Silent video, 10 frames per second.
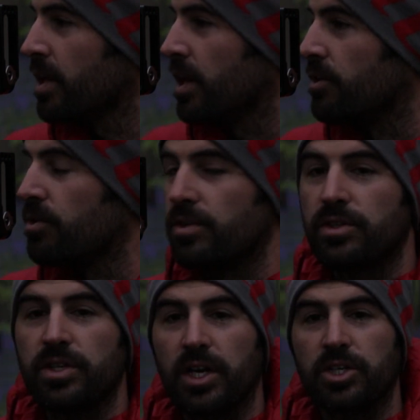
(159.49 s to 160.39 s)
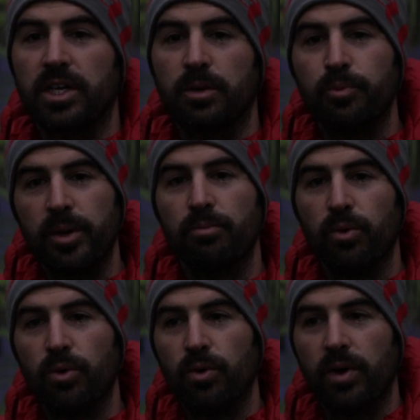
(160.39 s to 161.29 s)
I knew this section had a bit
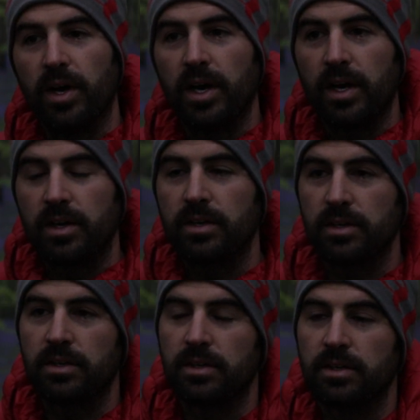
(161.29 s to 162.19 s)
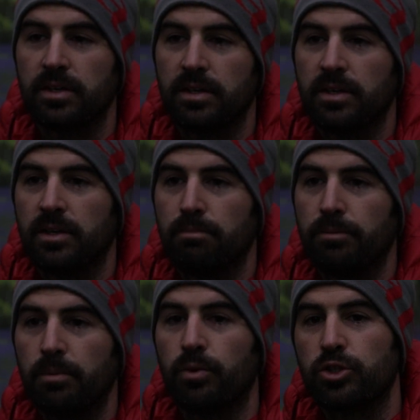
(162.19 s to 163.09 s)
more
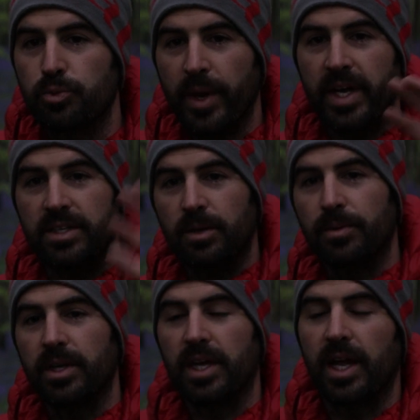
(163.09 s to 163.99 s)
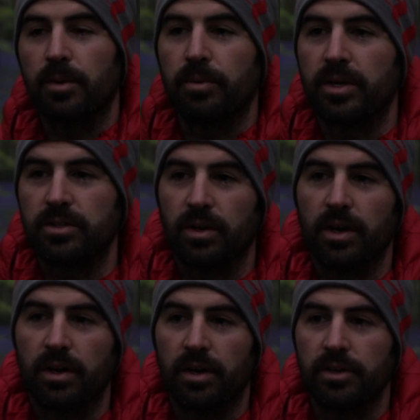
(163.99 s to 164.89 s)
space up in the canopy, so
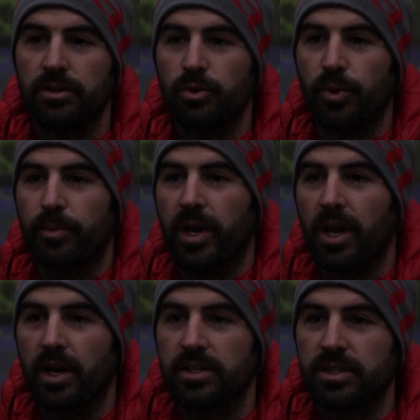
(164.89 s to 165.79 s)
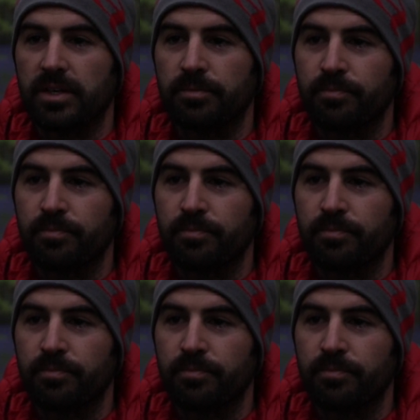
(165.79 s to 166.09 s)
I knew it would be a bit lighter,